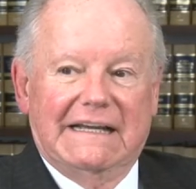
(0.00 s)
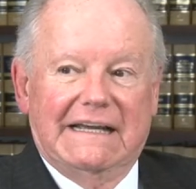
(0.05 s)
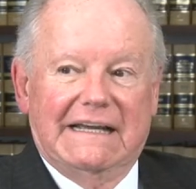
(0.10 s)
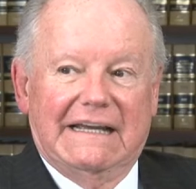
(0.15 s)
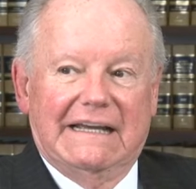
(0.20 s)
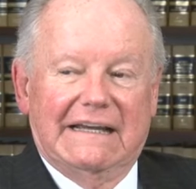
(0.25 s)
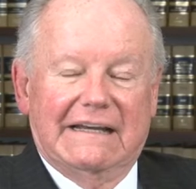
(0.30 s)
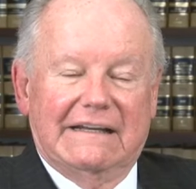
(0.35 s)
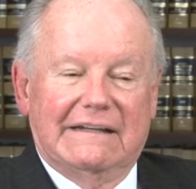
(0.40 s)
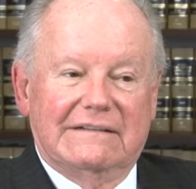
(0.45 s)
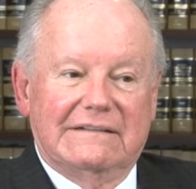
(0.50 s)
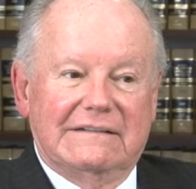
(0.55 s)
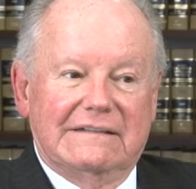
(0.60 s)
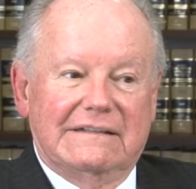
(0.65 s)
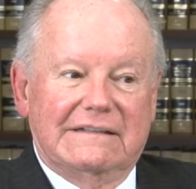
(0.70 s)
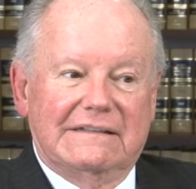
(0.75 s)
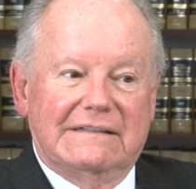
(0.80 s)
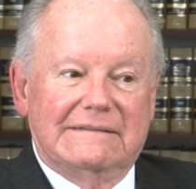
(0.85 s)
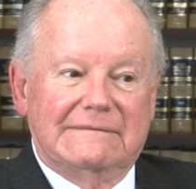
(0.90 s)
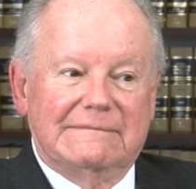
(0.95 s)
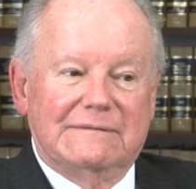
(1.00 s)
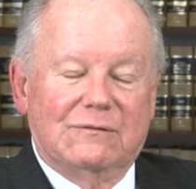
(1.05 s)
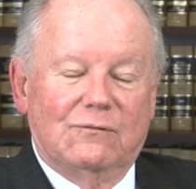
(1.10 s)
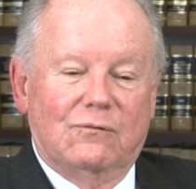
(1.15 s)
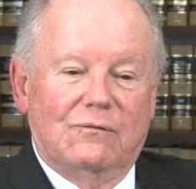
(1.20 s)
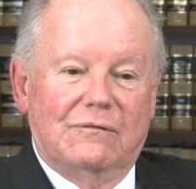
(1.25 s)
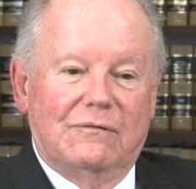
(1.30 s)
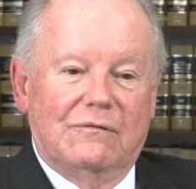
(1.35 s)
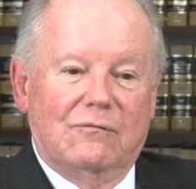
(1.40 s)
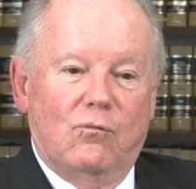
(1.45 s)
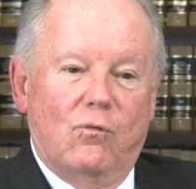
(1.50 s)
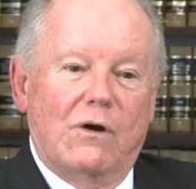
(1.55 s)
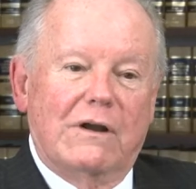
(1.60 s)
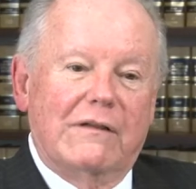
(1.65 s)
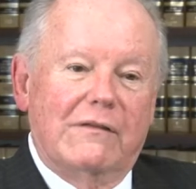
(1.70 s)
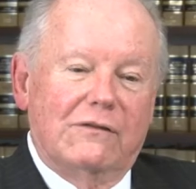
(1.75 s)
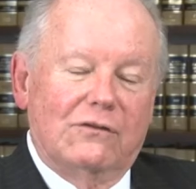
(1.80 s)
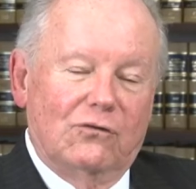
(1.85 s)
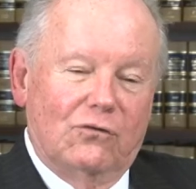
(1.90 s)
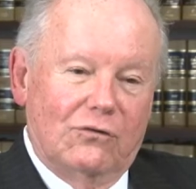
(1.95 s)
And uh,
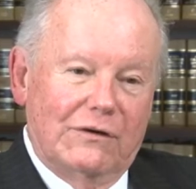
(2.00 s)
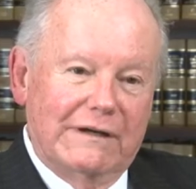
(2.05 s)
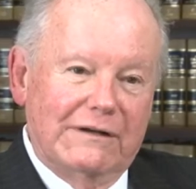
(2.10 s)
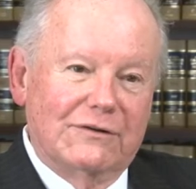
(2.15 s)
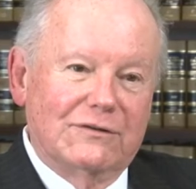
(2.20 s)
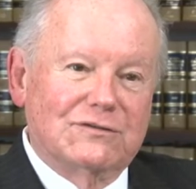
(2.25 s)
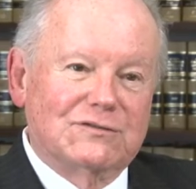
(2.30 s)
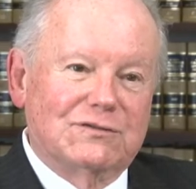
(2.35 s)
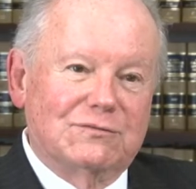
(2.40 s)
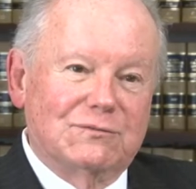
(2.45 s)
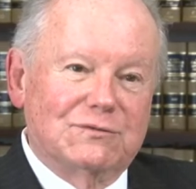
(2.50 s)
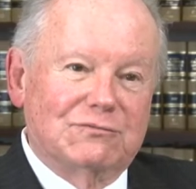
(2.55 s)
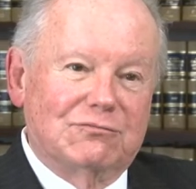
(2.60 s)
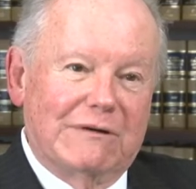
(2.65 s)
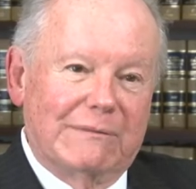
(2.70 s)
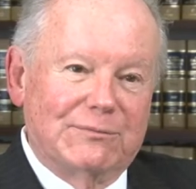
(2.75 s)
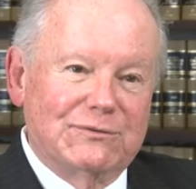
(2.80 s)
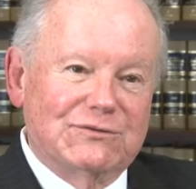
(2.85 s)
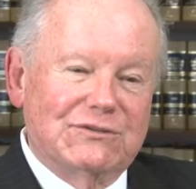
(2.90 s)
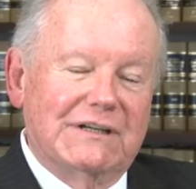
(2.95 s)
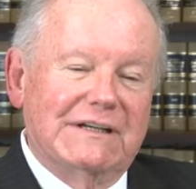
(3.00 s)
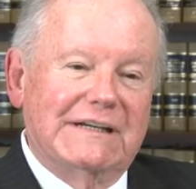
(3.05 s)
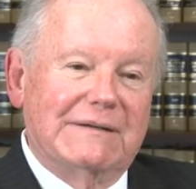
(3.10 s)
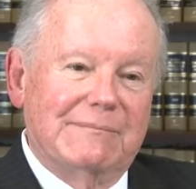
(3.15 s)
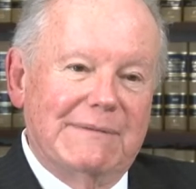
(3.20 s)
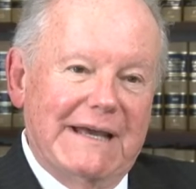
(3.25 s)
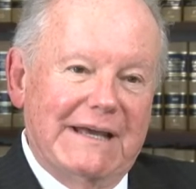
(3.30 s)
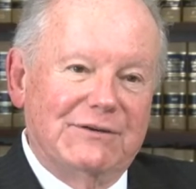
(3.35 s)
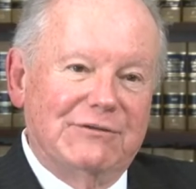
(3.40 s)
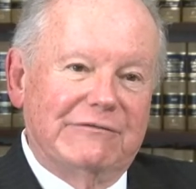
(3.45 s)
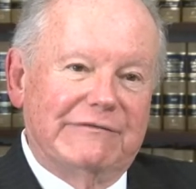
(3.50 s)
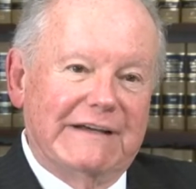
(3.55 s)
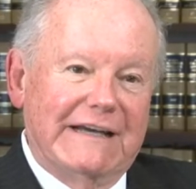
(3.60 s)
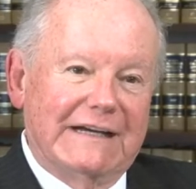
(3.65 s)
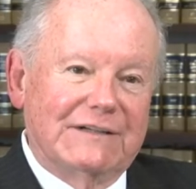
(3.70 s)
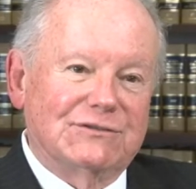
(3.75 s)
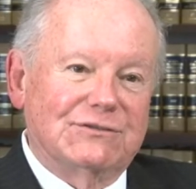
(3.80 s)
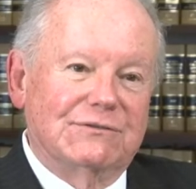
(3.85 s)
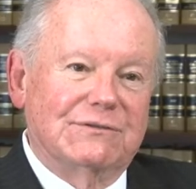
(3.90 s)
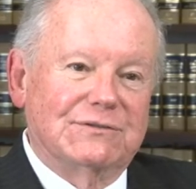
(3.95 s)
one of the lawyers was representing
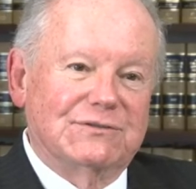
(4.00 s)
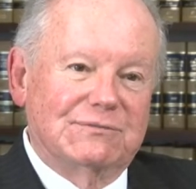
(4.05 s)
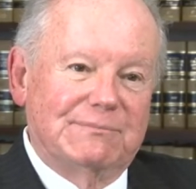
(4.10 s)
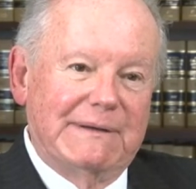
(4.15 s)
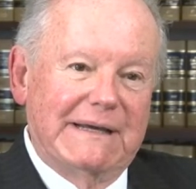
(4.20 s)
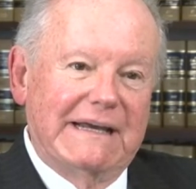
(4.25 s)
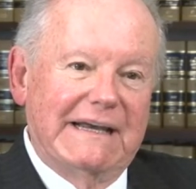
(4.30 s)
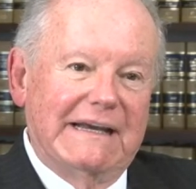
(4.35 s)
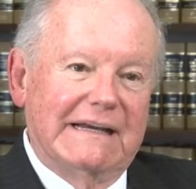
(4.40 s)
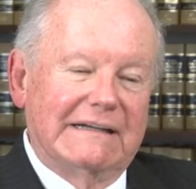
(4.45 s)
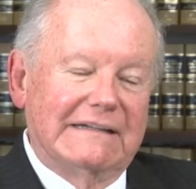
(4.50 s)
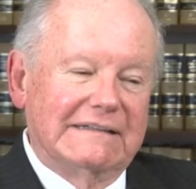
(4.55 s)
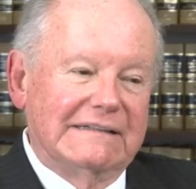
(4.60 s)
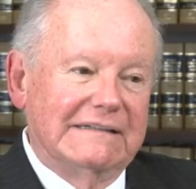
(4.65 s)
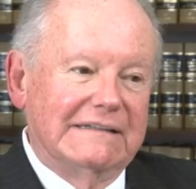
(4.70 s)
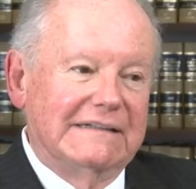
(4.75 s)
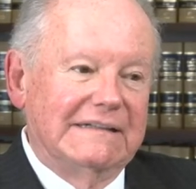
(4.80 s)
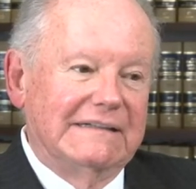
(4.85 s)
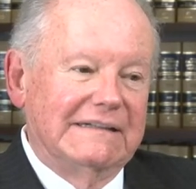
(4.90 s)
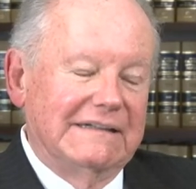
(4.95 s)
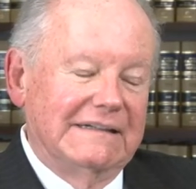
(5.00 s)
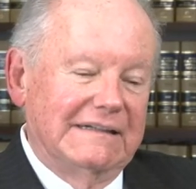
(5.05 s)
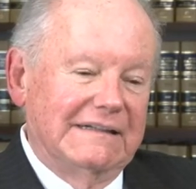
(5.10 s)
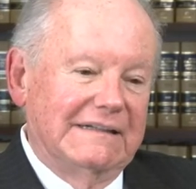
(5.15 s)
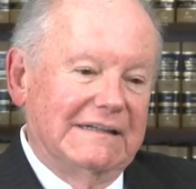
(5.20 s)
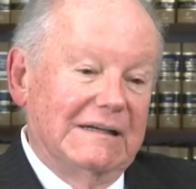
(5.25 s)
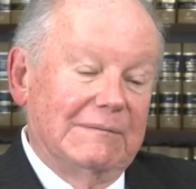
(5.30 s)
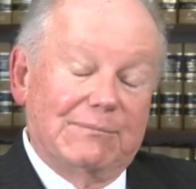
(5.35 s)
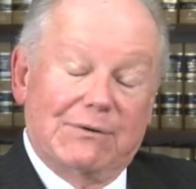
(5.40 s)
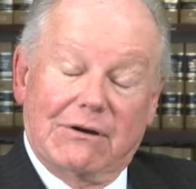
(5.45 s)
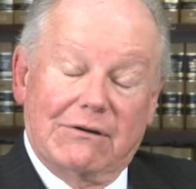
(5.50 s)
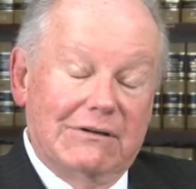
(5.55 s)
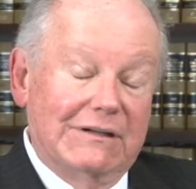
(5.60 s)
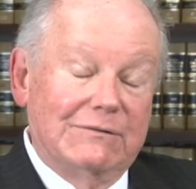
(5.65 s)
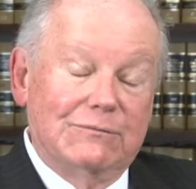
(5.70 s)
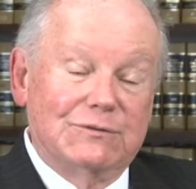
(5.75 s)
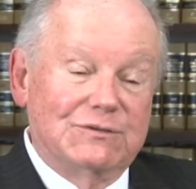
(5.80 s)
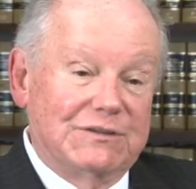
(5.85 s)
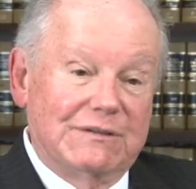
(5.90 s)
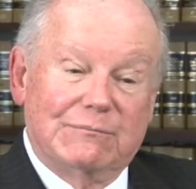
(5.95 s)
Manufacturers Bank
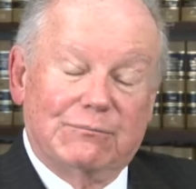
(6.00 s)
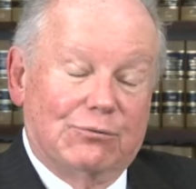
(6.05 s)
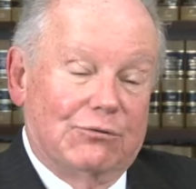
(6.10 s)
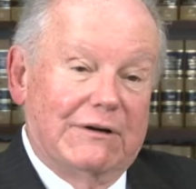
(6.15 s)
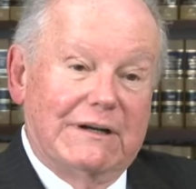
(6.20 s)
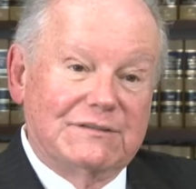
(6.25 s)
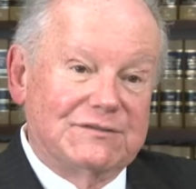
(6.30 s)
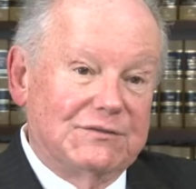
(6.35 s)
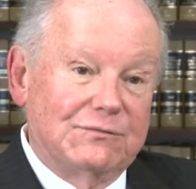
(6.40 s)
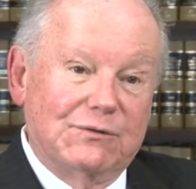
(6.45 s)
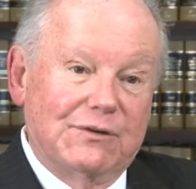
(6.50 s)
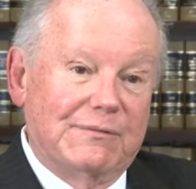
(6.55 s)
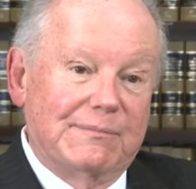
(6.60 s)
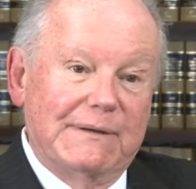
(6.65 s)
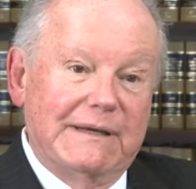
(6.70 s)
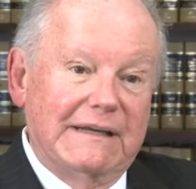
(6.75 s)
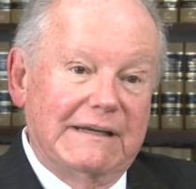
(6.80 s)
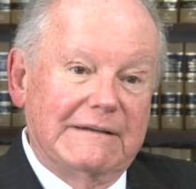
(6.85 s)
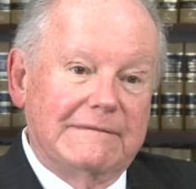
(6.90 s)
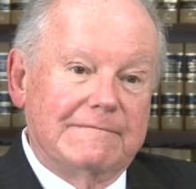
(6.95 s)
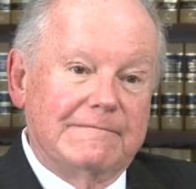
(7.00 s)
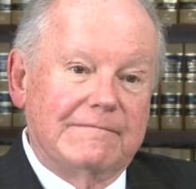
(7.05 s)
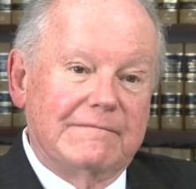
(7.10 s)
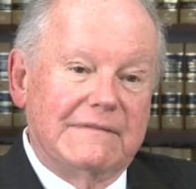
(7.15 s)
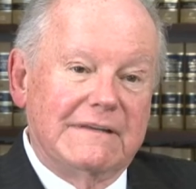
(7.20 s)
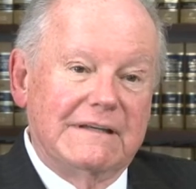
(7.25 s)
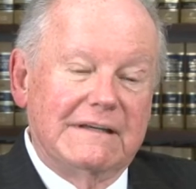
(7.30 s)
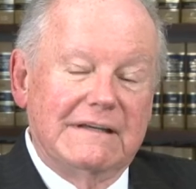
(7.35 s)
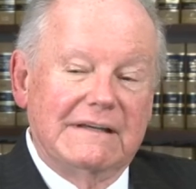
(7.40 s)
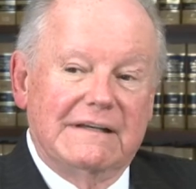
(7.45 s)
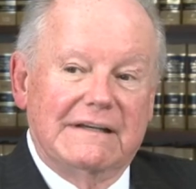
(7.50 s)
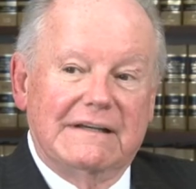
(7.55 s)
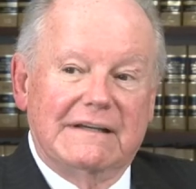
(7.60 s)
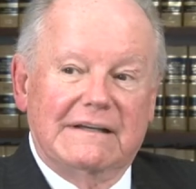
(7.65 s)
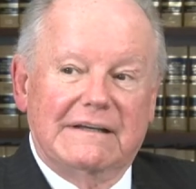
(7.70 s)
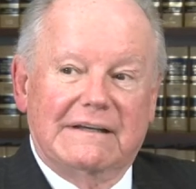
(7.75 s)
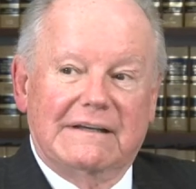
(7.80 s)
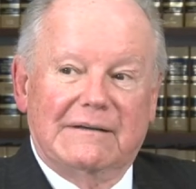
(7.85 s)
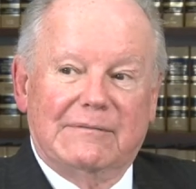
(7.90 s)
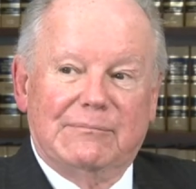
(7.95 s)
apparently was impressed with me
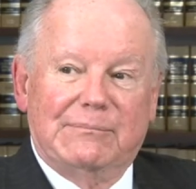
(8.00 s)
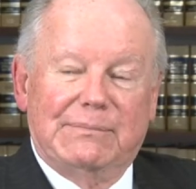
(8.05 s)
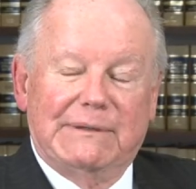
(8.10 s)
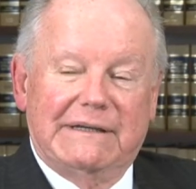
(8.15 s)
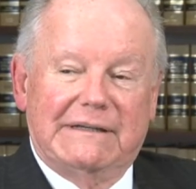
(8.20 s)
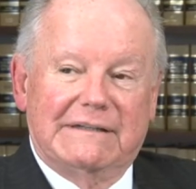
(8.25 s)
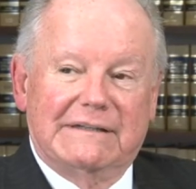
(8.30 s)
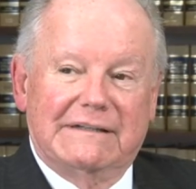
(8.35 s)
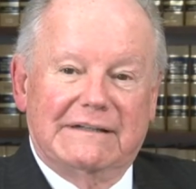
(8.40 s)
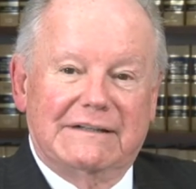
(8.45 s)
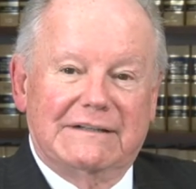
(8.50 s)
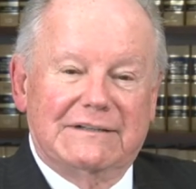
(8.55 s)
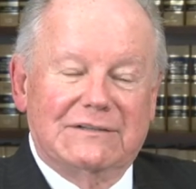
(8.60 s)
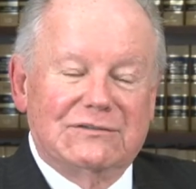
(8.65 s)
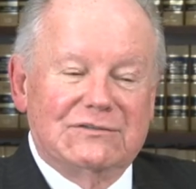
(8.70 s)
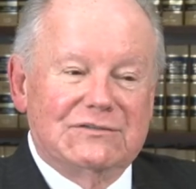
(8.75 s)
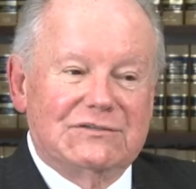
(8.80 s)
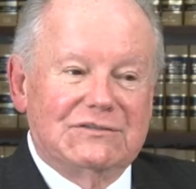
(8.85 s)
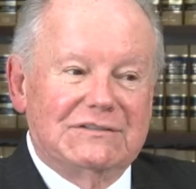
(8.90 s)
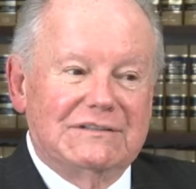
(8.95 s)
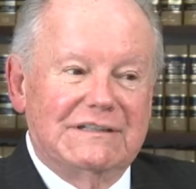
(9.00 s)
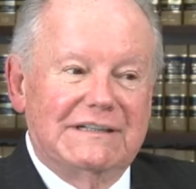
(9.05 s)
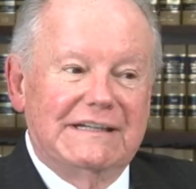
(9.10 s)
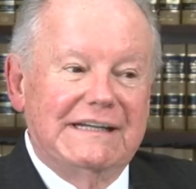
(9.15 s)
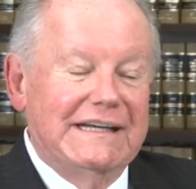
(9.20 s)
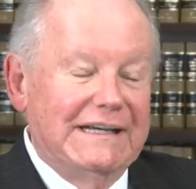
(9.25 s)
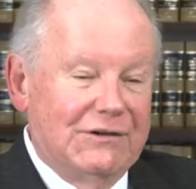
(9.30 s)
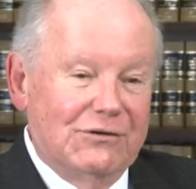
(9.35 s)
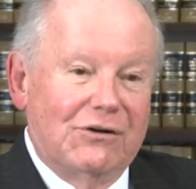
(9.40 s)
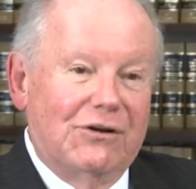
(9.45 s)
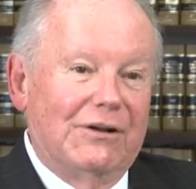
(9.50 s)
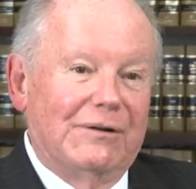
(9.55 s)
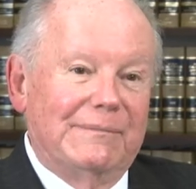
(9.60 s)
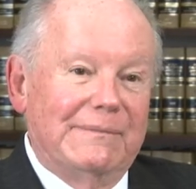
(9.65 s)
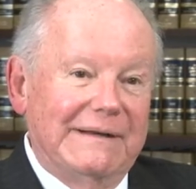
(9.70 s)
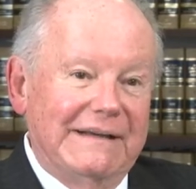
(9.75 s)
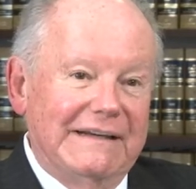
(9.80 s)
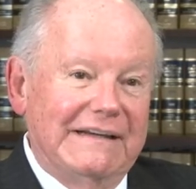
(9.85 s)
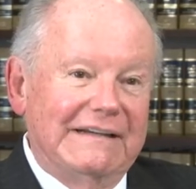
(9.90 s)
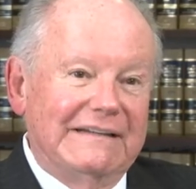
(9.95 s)
because he called
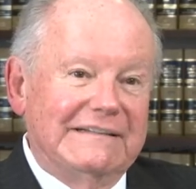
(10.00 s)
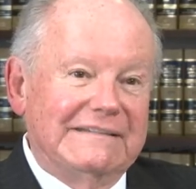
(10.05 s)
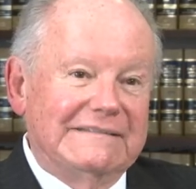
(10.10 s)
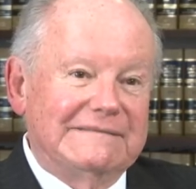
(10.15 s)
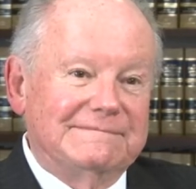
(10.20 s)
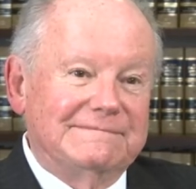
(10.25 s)
me